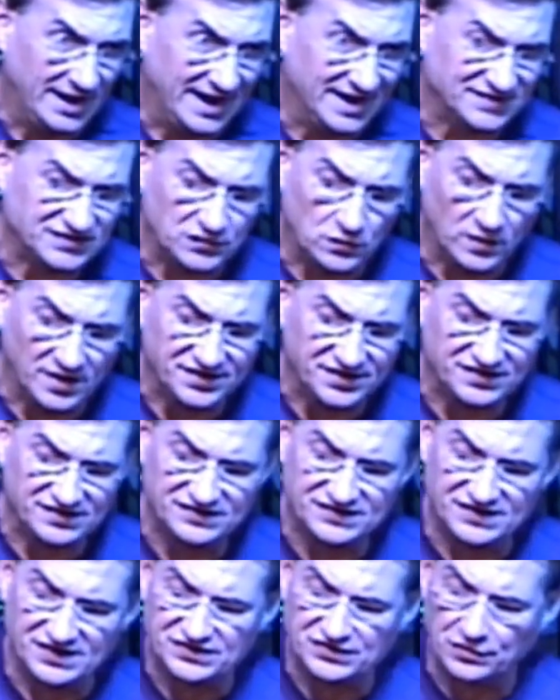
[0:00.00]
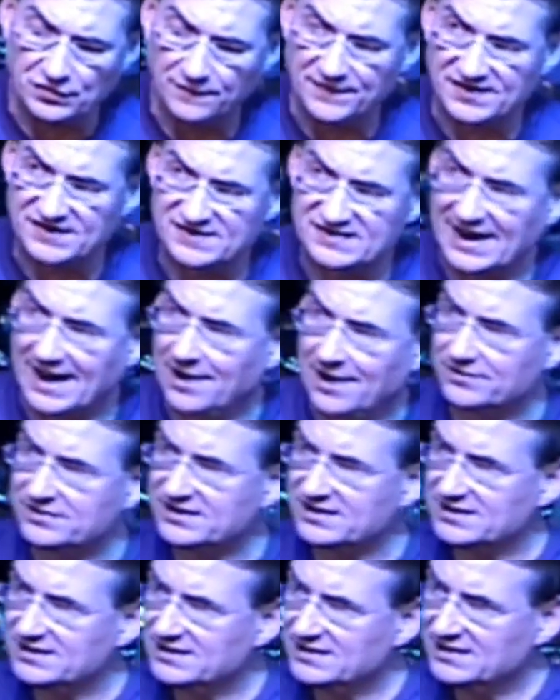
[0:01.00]
ask questions that surface
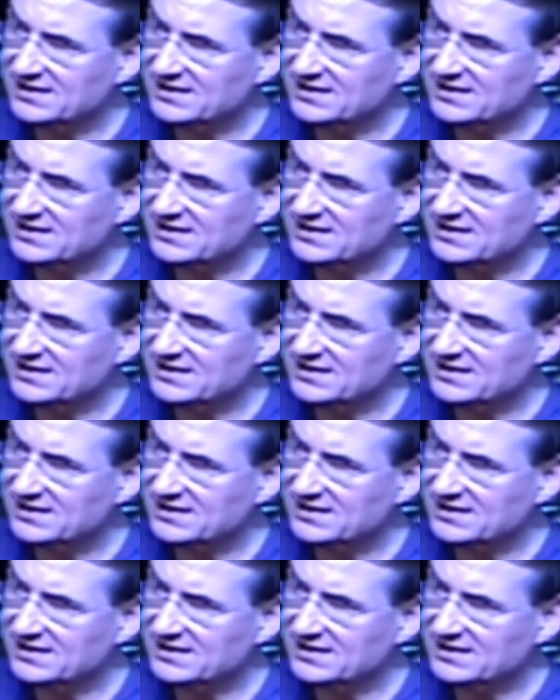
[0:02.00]
doubt,